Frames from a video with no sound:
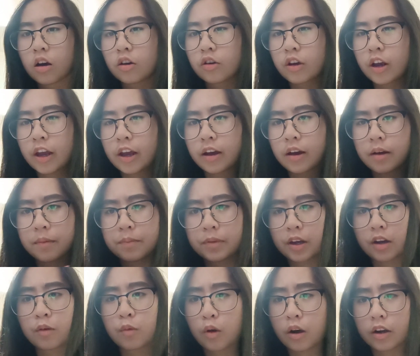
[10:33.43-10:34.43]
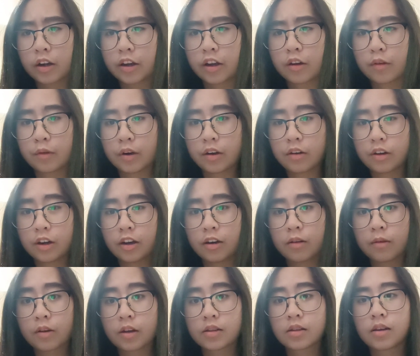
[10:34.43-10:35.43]
Okay, I'm done walking around
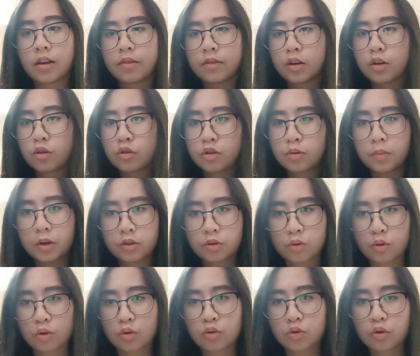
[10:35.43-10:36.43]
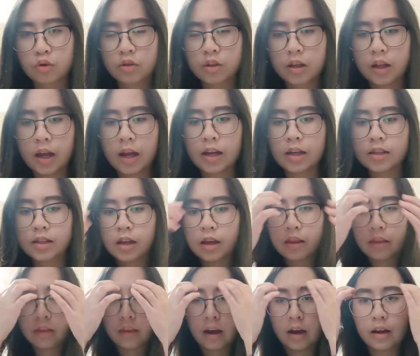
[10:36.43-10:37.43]
now because I have to go to my socials class
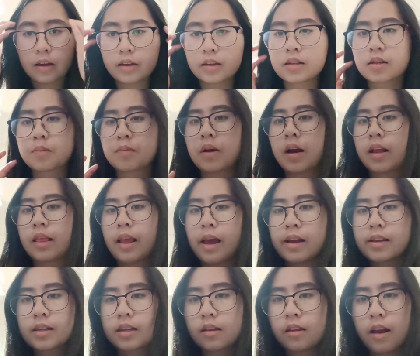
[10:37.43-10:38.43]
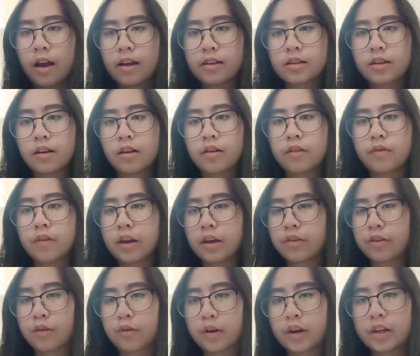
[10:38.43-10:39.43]
and that is my last class of
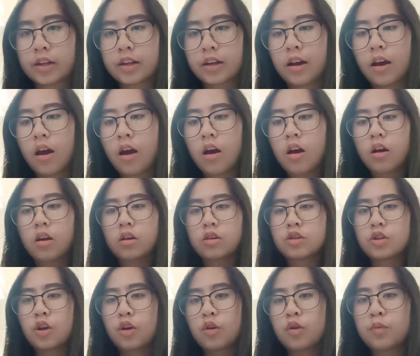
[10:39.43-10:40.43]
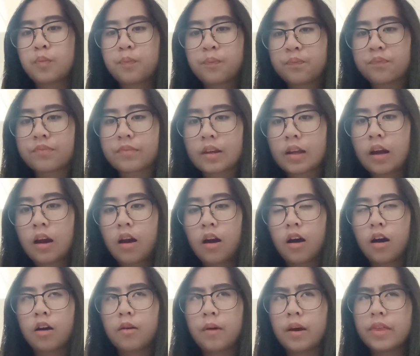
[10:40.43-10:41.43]
8th grade. So,
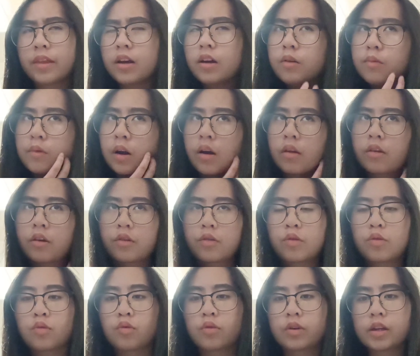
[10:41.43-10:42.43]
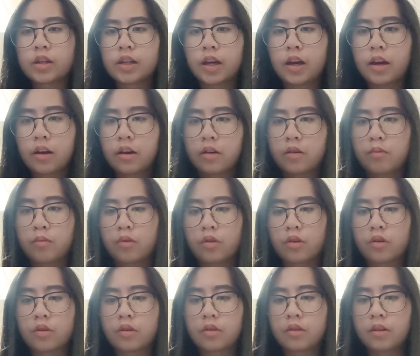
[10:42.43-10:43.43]
um, I think I'm around like 3.10.
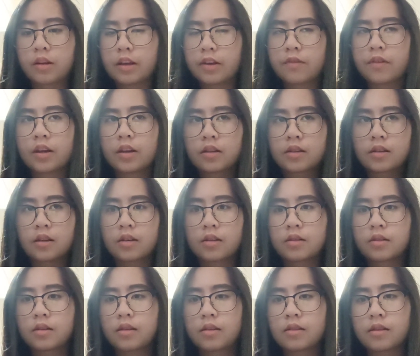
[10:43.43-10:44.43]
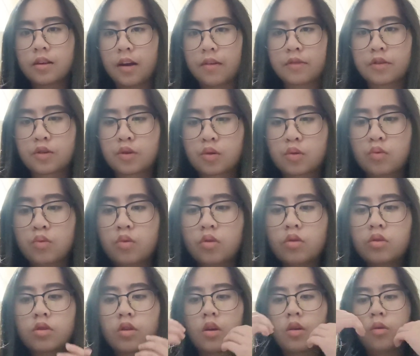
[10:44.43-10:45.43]
We're leaving since it's after school,
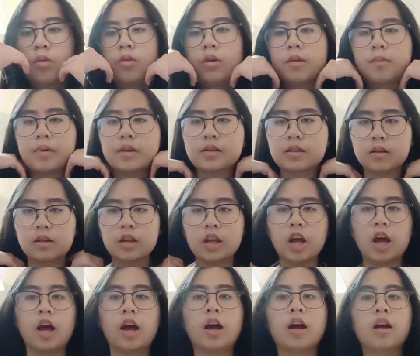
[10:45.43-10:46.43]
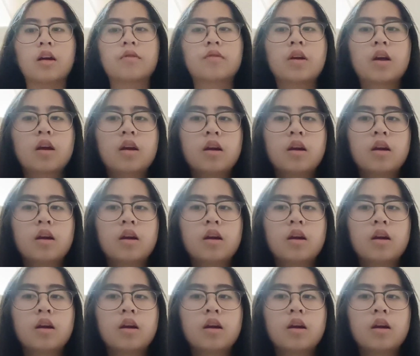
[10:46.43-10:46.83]
so I basically have